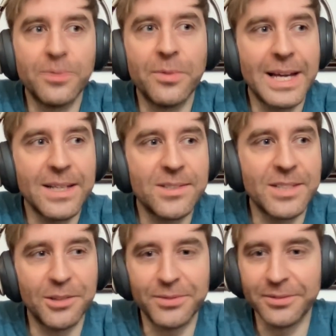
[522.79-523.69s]
some of
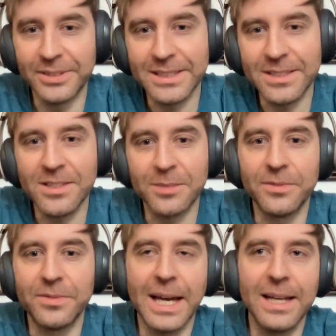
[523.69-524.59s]
that is
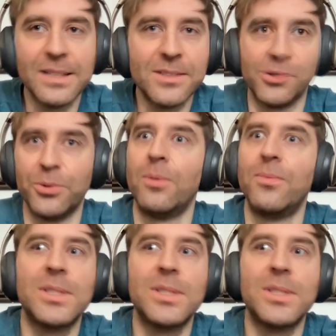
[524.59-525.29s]
self-inflicted, some of that is,